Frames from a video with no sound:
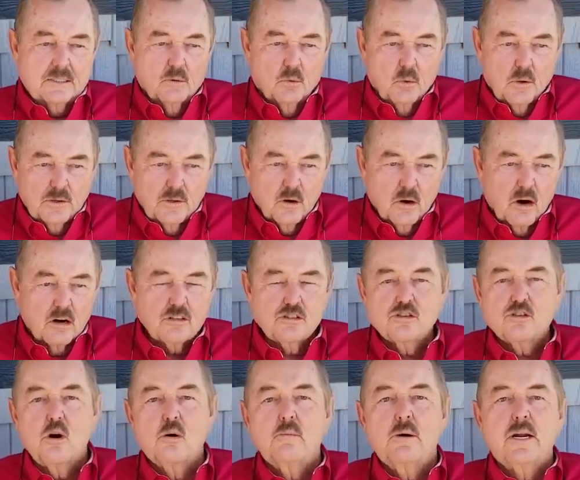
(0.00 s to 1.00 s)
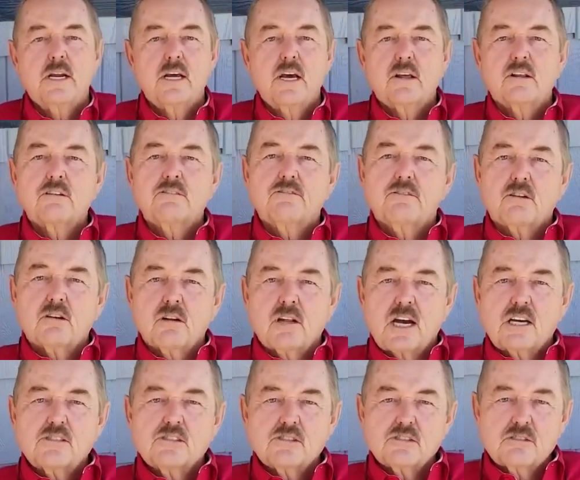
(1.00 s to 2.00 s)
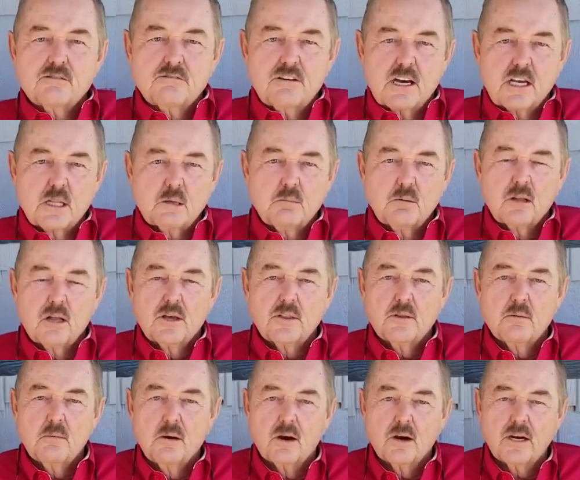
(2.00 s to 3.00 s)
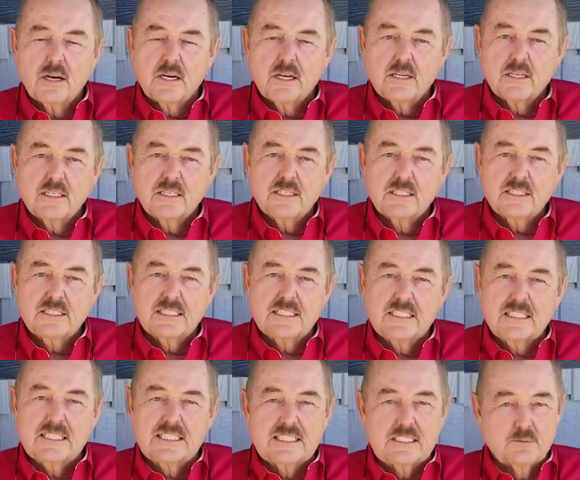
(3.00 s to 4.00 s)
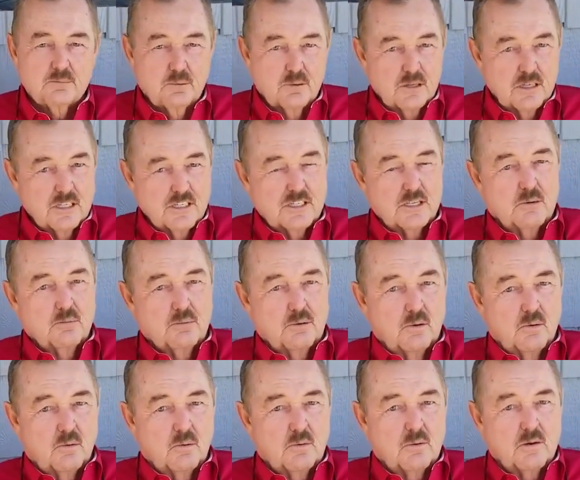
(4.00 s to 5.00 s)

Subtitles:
when there are so many other fertilizers available on the market? It's pretty simple.